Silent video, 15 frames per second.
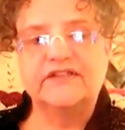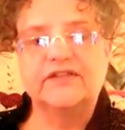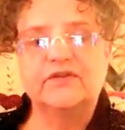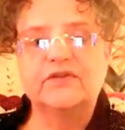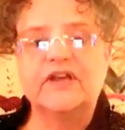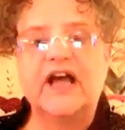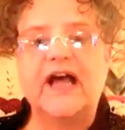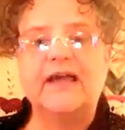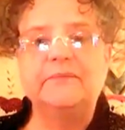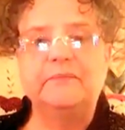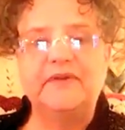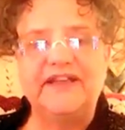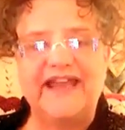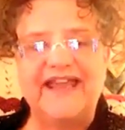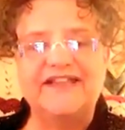So
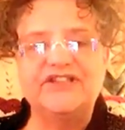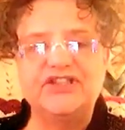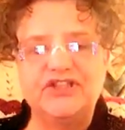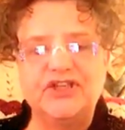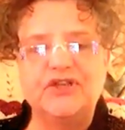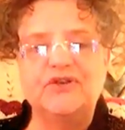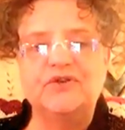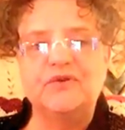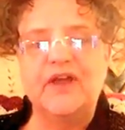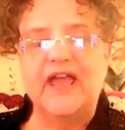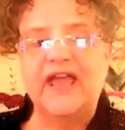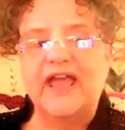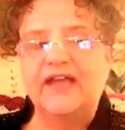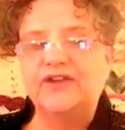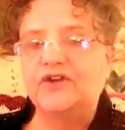God bless you.
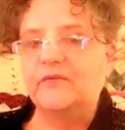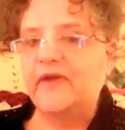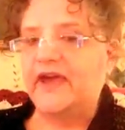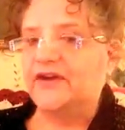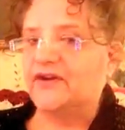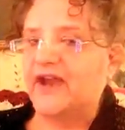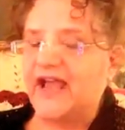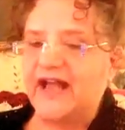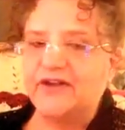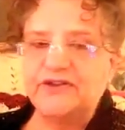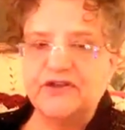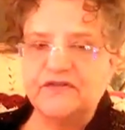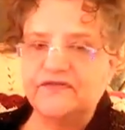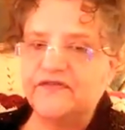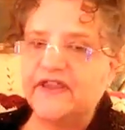No matter how
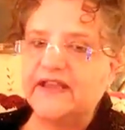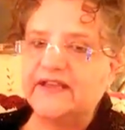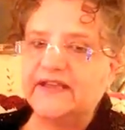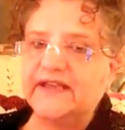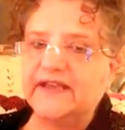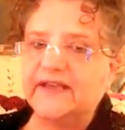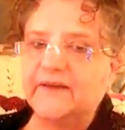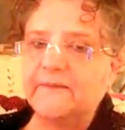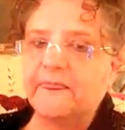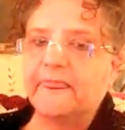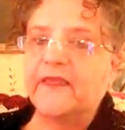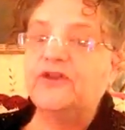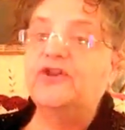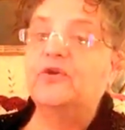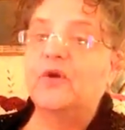you're feeling,
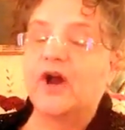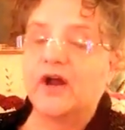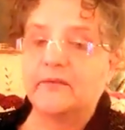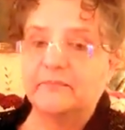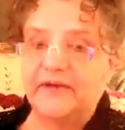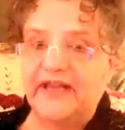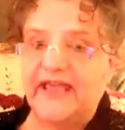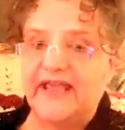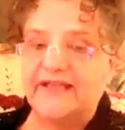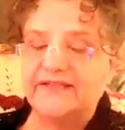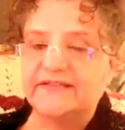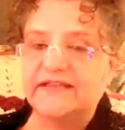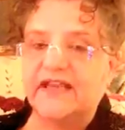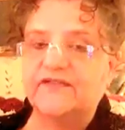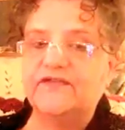you are
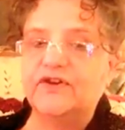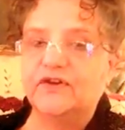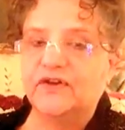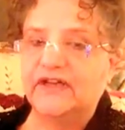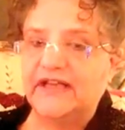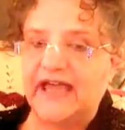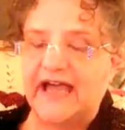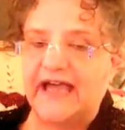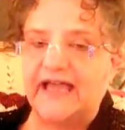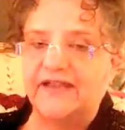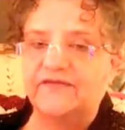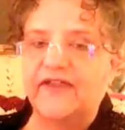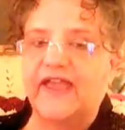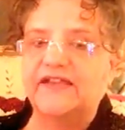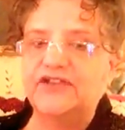blessed if you're
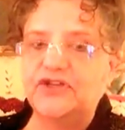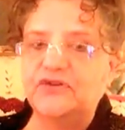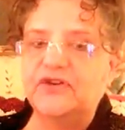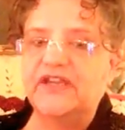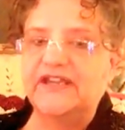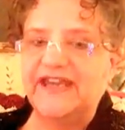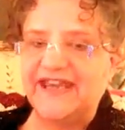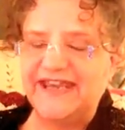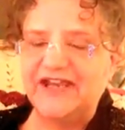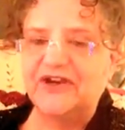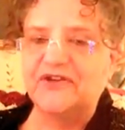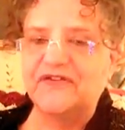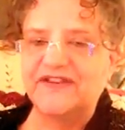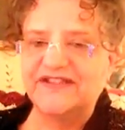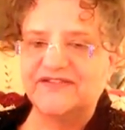alive and you can
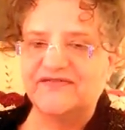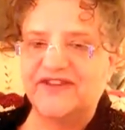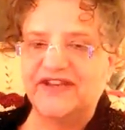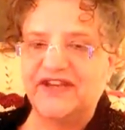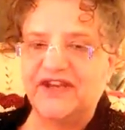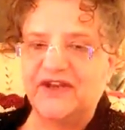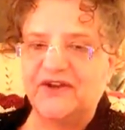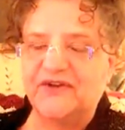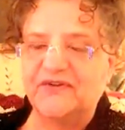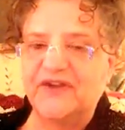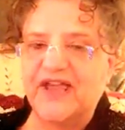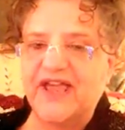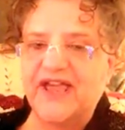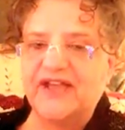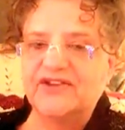hear this video.
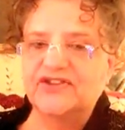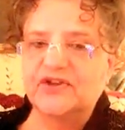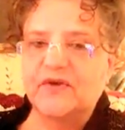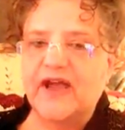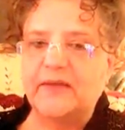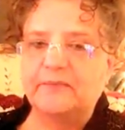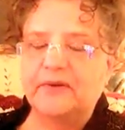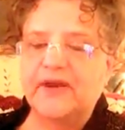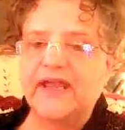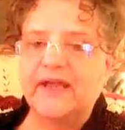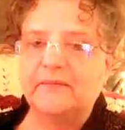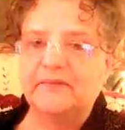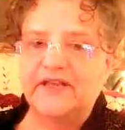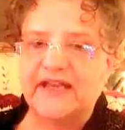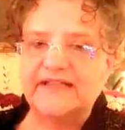So I pray
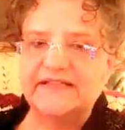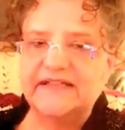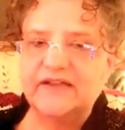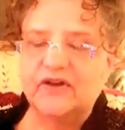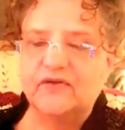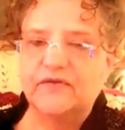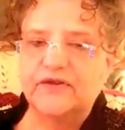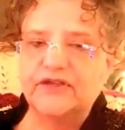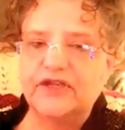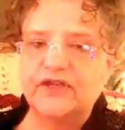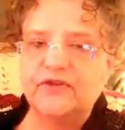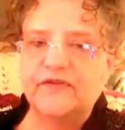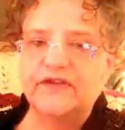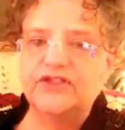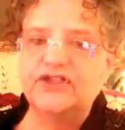a blessing over
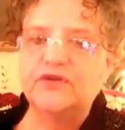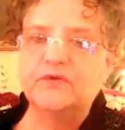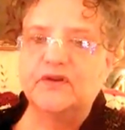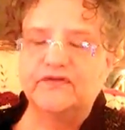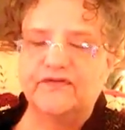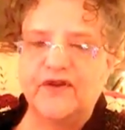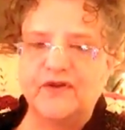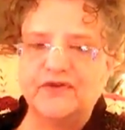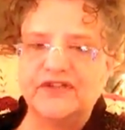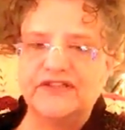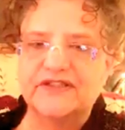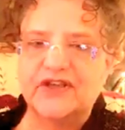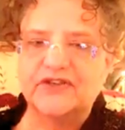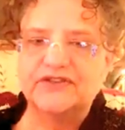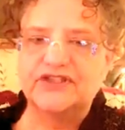you, that you will
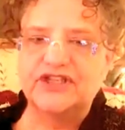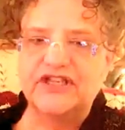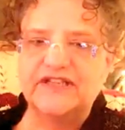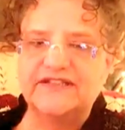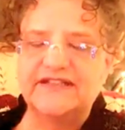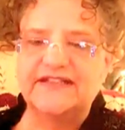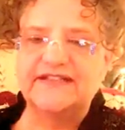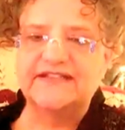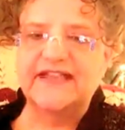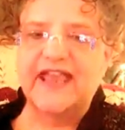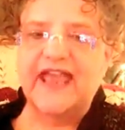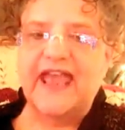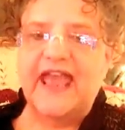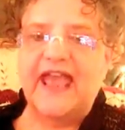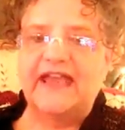focus on Jesus
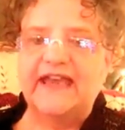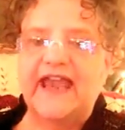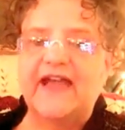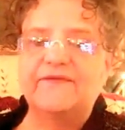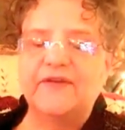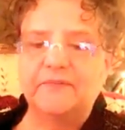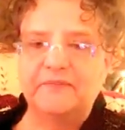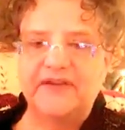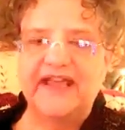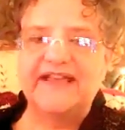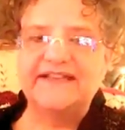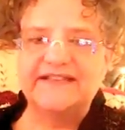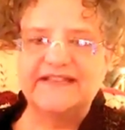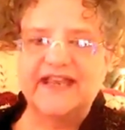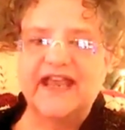and have a
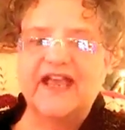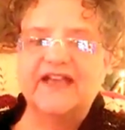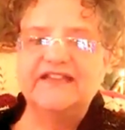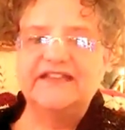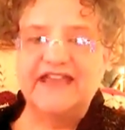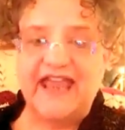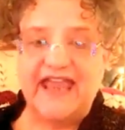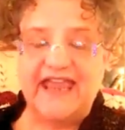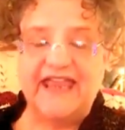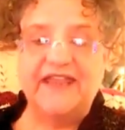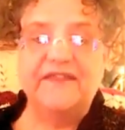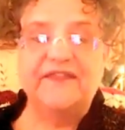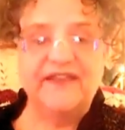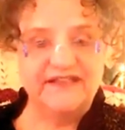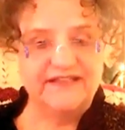blessed
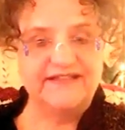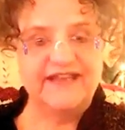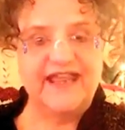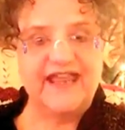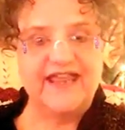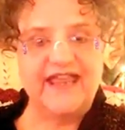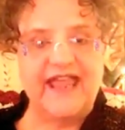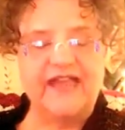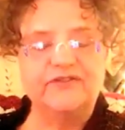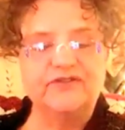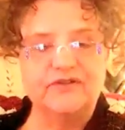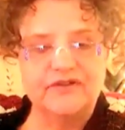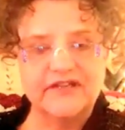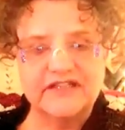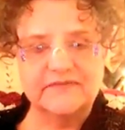day this day
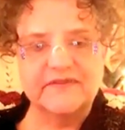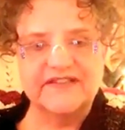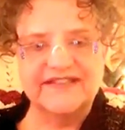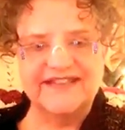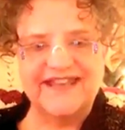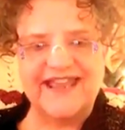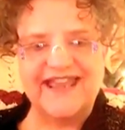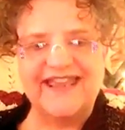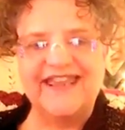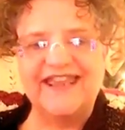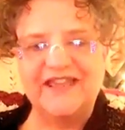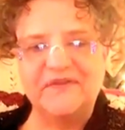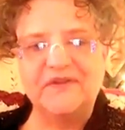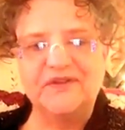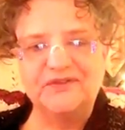and Christmas day
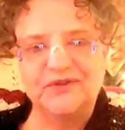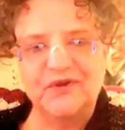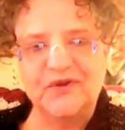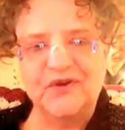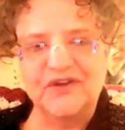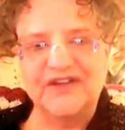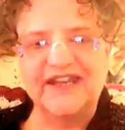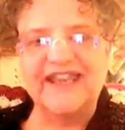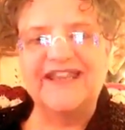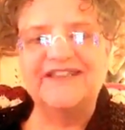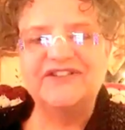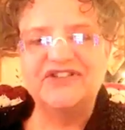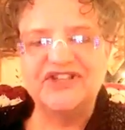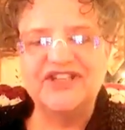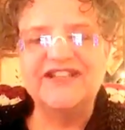in the Lord,
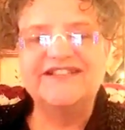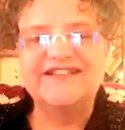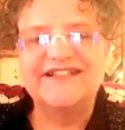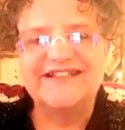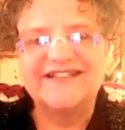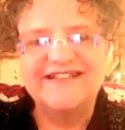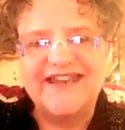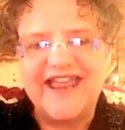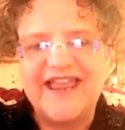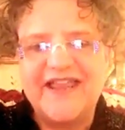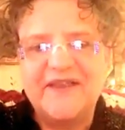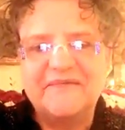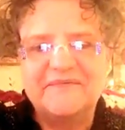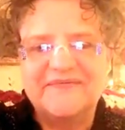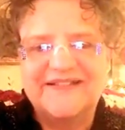in Jesus'
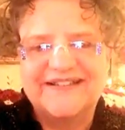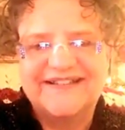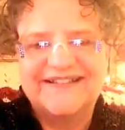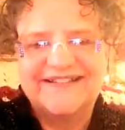name.